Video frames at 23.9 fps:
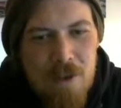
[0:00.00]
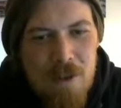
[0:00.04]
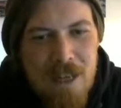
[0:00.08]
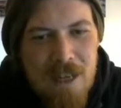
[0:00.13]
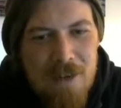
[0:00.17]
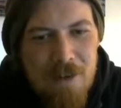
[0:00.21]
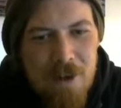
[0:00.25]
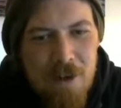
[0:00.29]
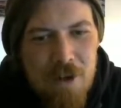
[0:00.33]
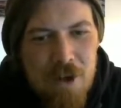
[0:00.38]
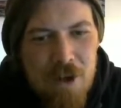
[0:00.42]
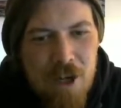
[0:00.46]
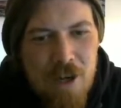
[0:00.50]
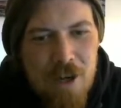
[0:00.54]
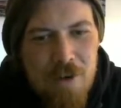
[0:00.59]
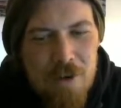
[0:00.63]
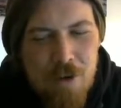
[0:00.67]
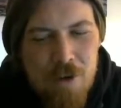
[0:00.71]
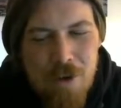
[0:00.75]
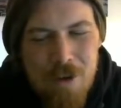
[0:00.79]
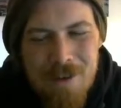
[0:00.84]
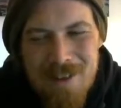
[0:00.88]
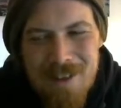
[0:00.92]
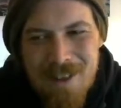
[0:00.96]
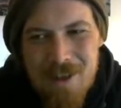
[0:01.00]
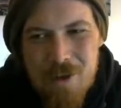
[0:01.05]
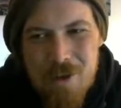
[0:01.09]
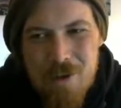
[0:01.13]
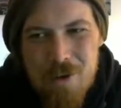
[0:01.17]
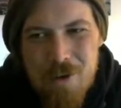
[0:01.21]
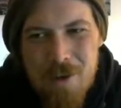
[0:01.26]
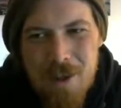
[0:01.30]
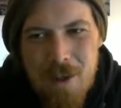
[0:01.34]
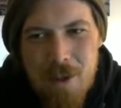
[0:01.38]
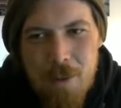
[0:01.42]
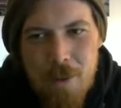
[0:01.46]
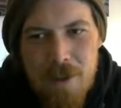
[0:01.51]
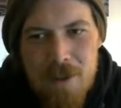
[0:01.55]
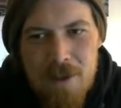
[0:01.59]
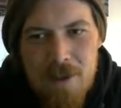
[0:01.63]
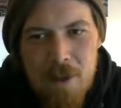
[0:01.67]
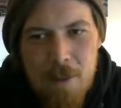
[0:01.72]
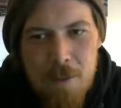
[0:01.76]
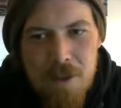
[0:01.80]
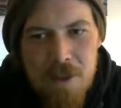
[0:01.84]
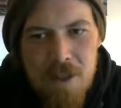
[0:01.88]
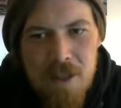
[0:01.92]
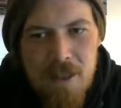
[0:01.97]
Down to Jones. Tries to get the strike away.
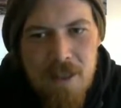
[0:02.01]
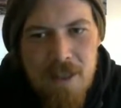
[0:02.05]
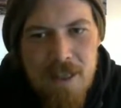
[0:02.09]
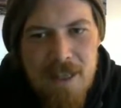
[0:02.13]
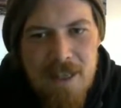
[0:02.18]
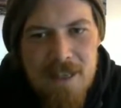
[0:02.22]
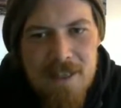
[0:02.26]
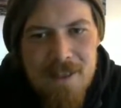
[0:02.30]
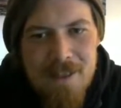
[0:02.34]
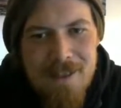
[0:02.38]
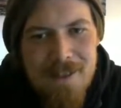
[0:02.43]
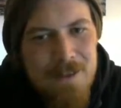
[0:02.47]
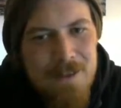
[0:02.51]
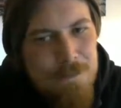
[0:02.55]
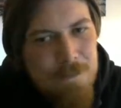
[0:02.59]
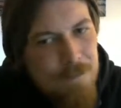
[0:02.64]
Thomas clears.